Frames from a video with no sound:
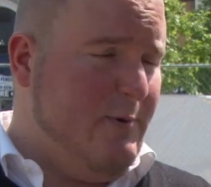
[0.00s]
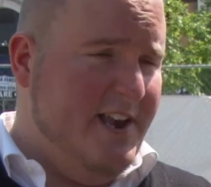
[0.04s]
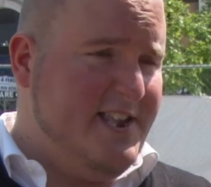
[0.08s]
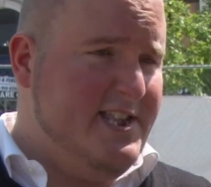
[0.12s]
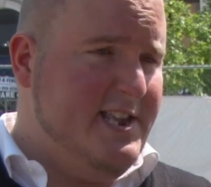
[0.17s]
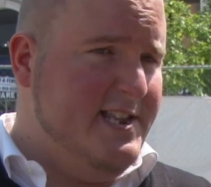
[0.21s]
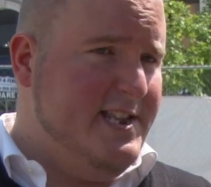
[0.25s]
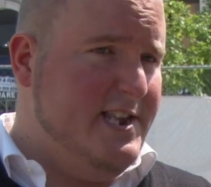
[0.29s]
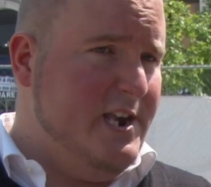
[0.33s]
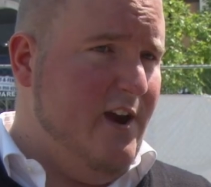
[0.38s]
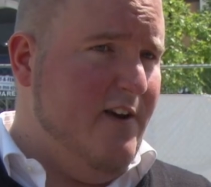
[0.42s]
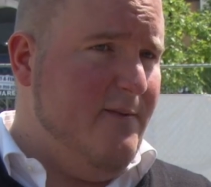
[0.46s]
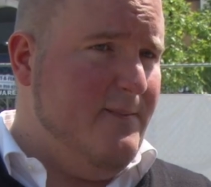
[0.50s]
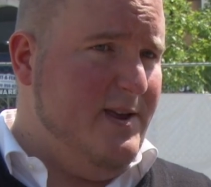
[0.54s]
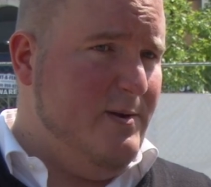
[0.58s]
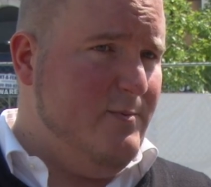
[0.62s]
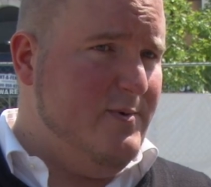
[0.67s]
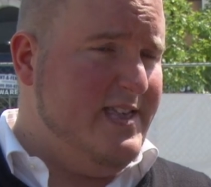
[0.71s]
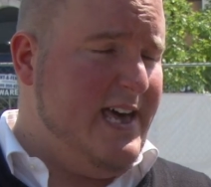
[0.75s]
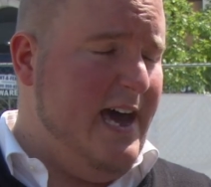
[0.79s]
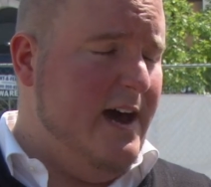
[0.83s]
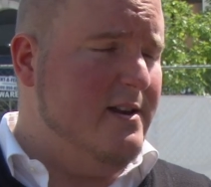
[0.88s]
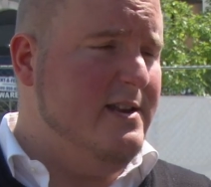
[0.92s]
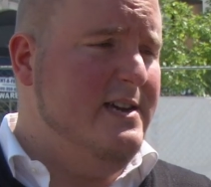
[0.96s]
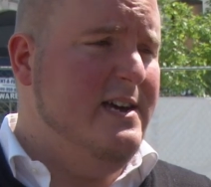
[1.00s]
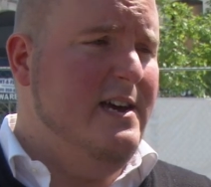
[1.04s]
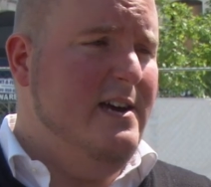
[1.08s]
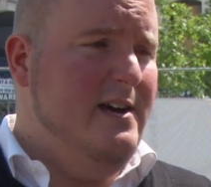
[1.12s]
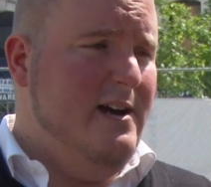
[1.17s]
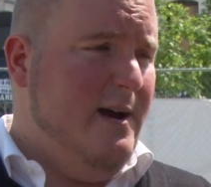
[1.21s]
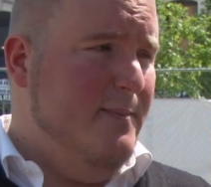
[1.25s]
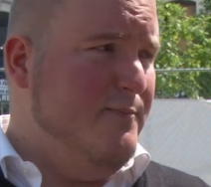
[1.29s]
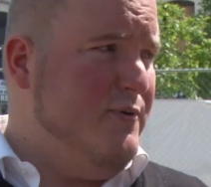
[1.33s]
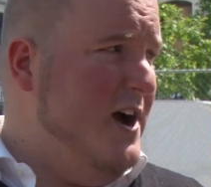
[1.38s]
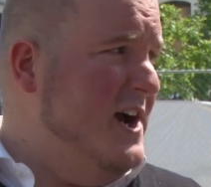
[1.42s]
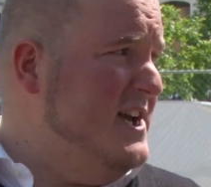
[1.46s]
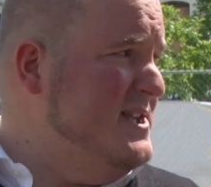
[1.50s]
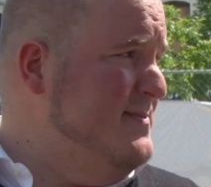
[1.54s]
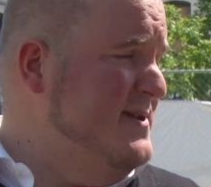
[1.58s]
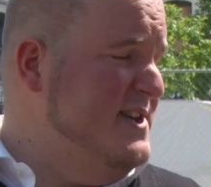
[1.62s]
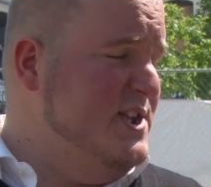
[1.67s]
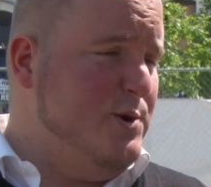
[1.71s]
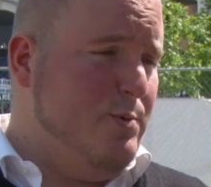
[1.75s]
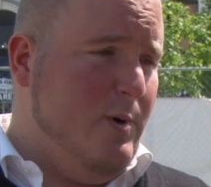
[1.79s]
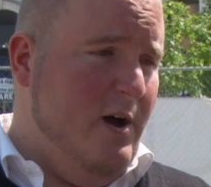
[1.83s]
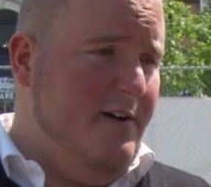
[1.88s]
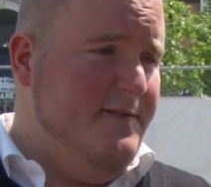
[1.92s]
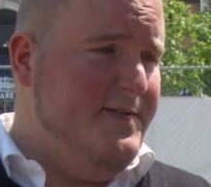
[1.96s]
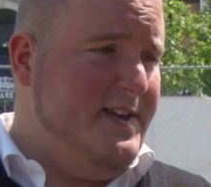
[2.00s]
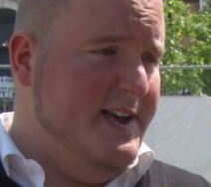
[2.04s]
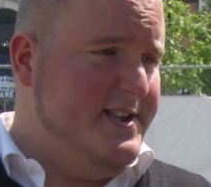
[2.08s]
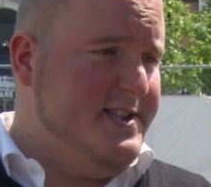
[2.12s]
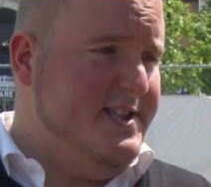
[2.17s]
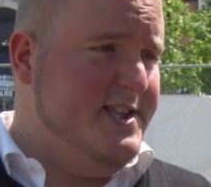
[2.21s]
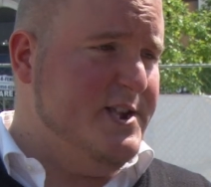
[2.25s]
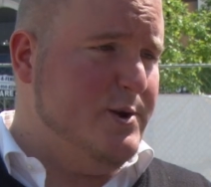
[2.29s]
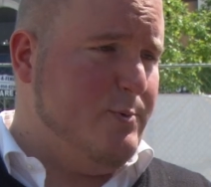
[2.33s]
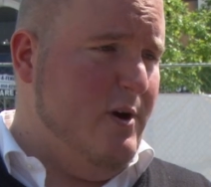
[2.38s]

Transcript: residents here have been without approximately 12,000